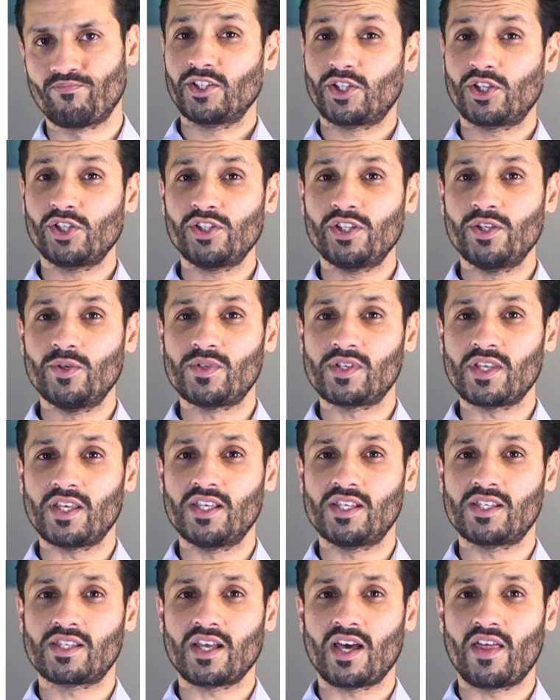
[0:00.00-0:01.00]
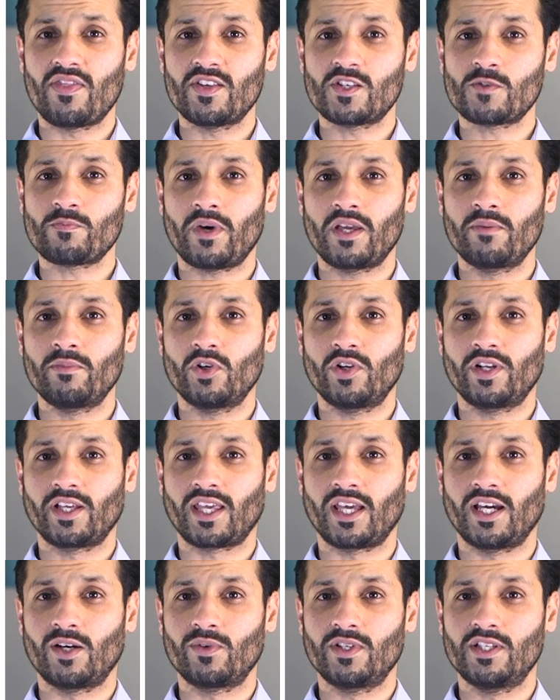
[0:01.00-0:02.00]
The good news is that this payment on
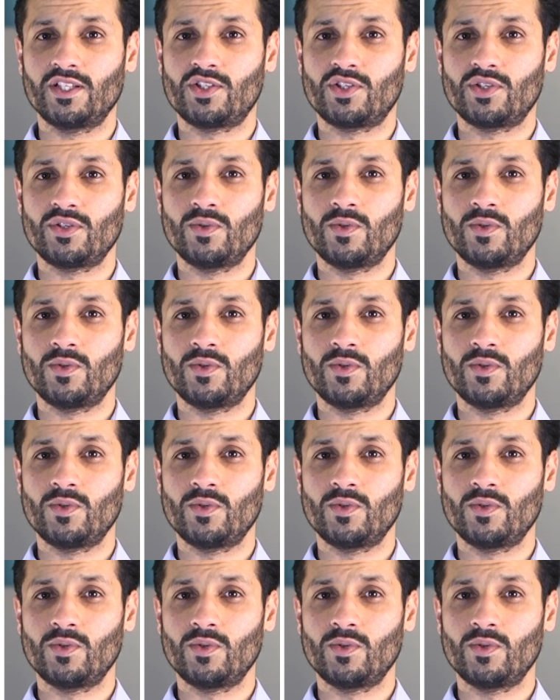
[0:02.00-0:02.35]
account is